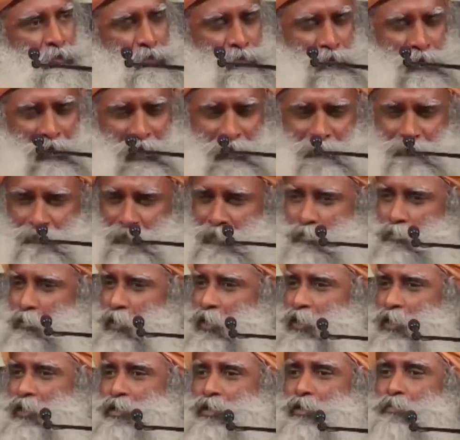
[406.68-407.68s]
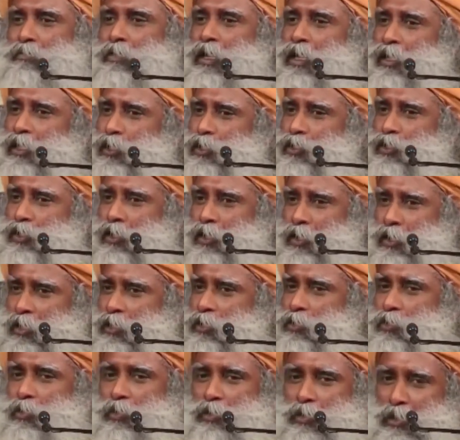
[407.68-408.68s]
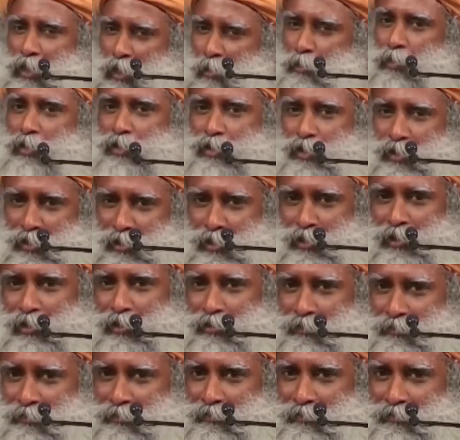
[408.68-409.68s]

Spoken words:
So everybody is a manager in his own capacity,